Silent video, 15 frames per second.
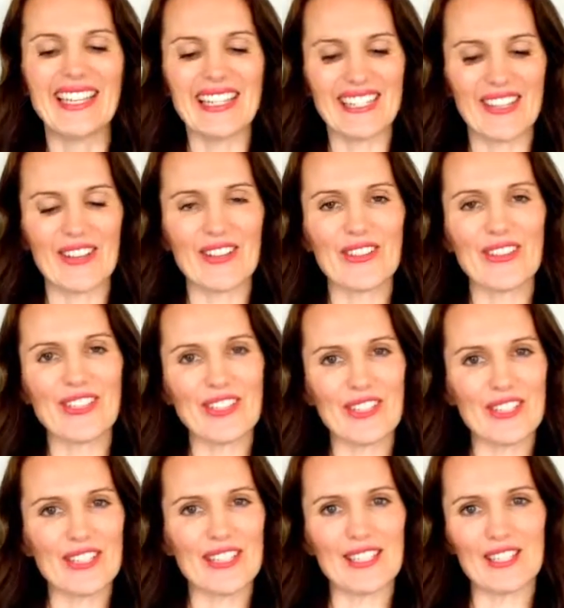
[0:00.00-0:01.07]
So the
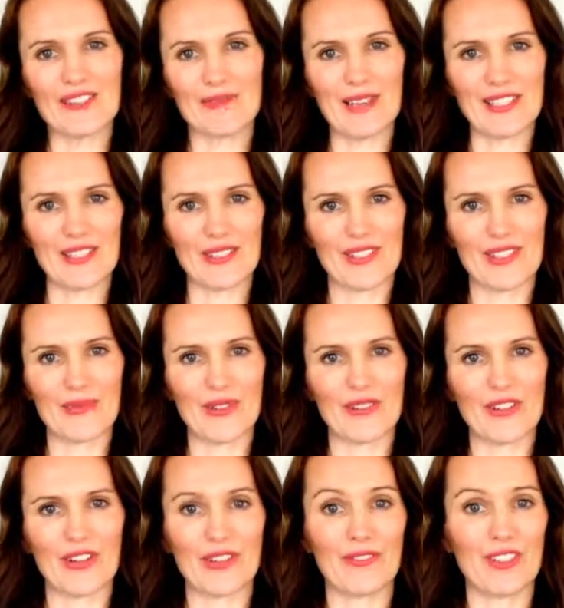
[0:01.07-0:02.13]
two sets of muscles that we've
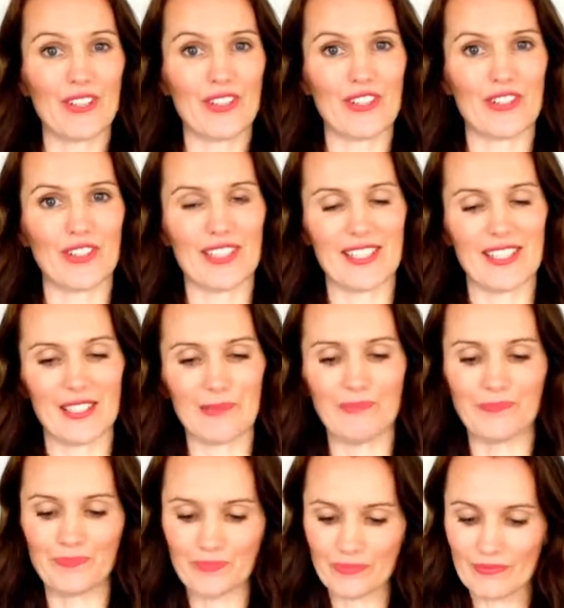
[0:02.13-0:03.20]
got of the uterus
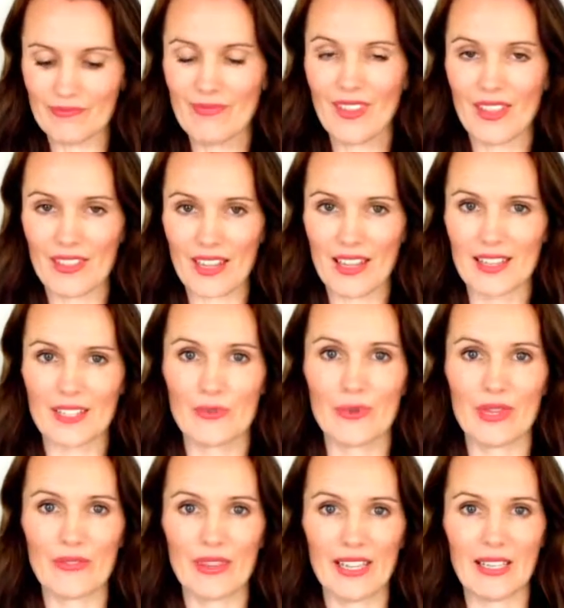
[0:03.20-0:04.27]
that
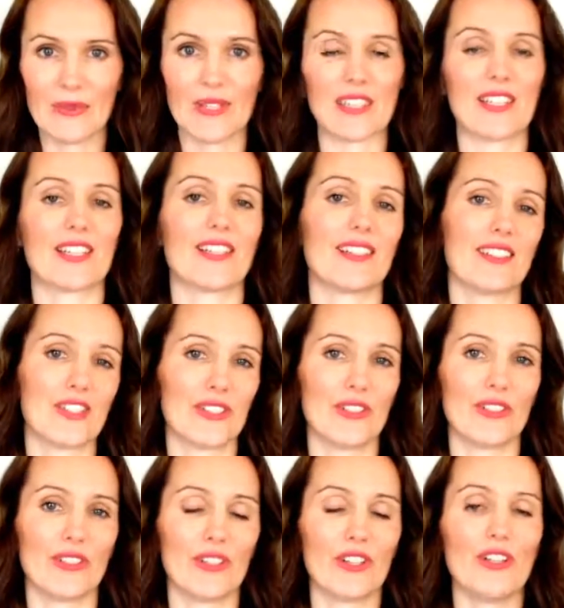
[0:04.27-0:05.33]
we really want
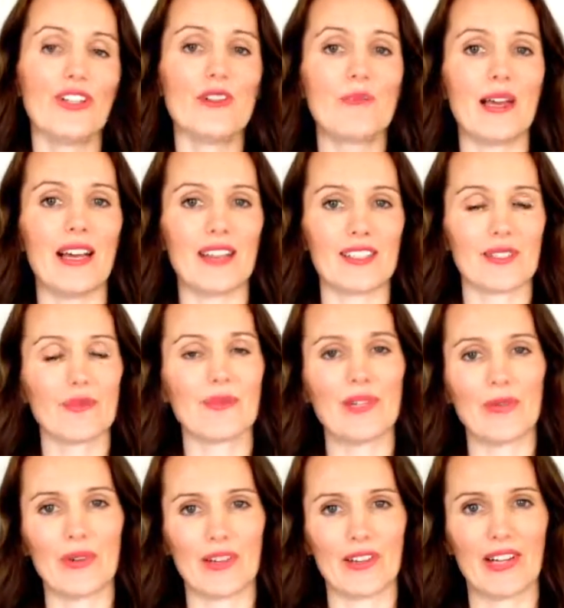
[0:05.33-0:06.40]
to learn about
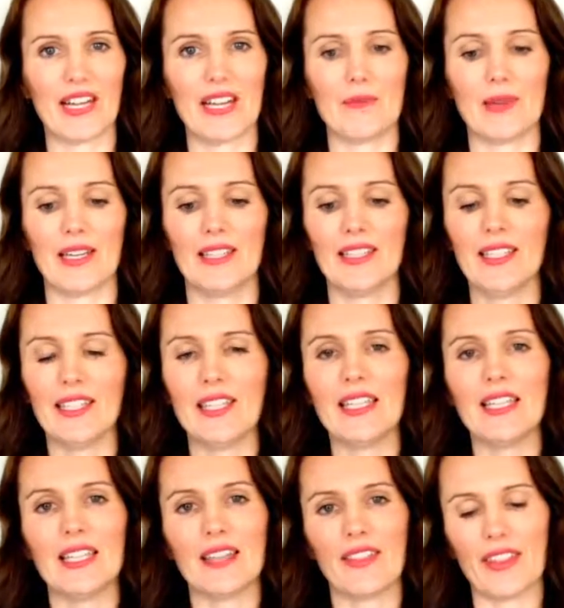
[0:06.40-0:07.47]
when we're in labour
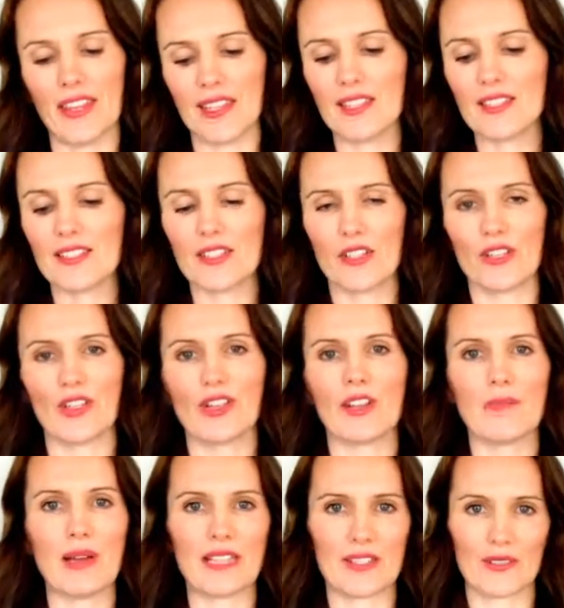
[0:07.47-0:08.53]
are the inner circular
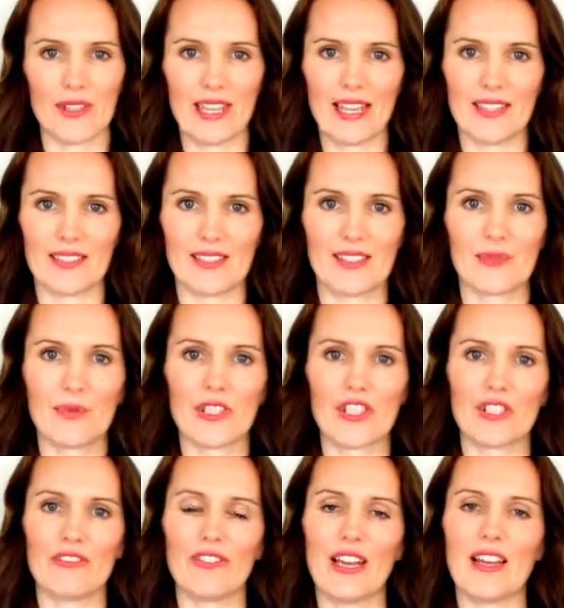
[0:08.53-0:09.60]
muscle layers, which
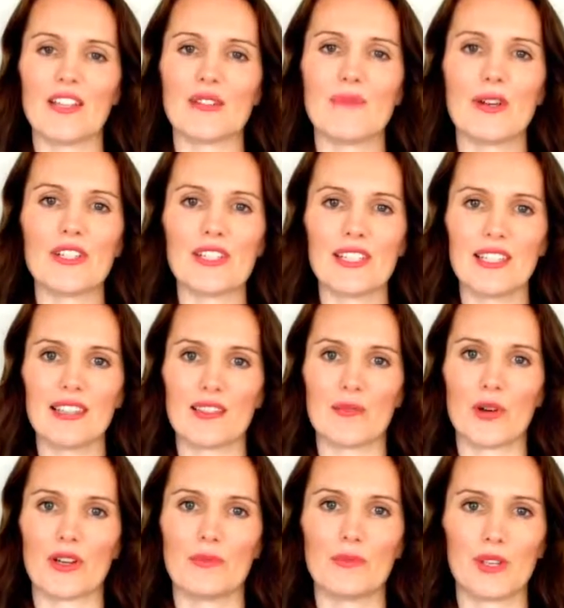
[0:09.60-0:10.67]
are found mostly at the
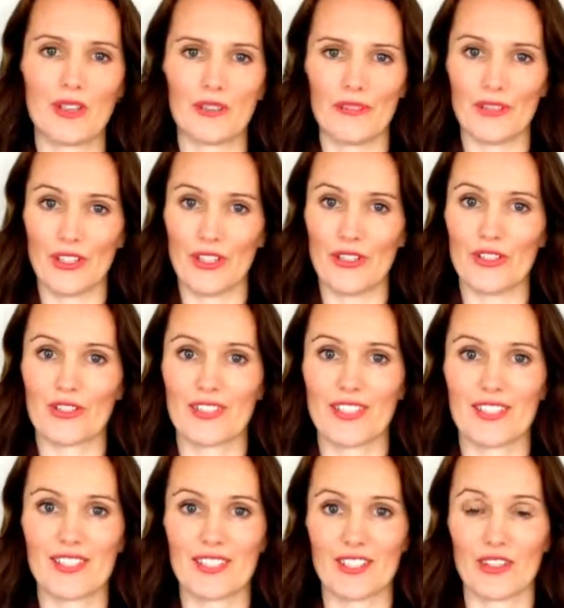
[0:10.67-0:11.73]
bottom of the
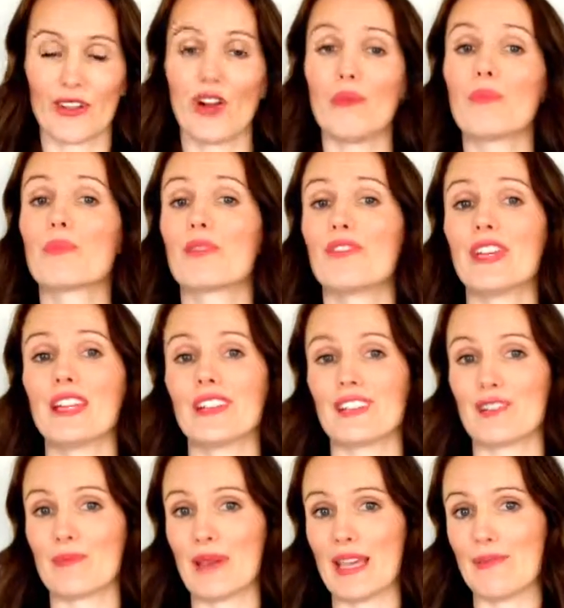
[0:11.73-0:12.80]
uterus to prevent
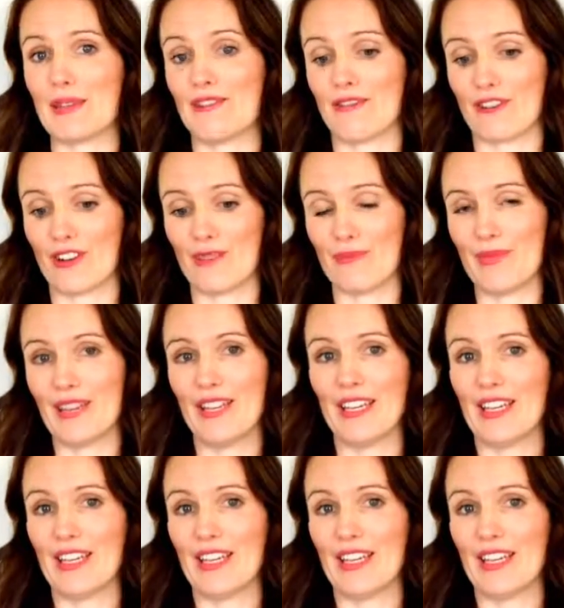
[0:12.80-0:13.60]
the baby from